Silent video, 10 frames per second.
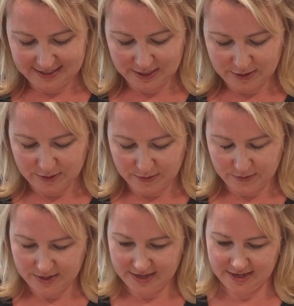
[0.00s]

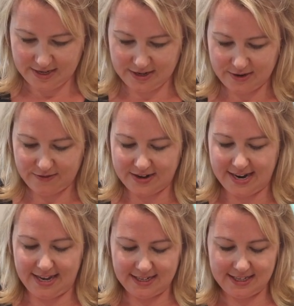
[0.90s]
So, all
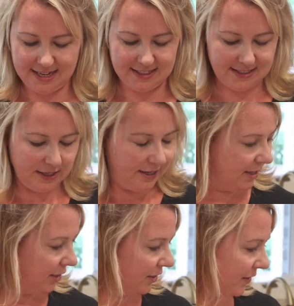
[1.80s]
right, that's
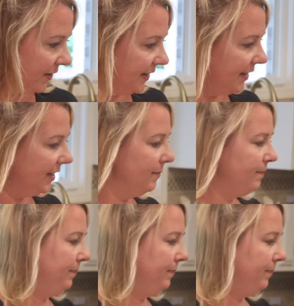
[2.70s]
looking good.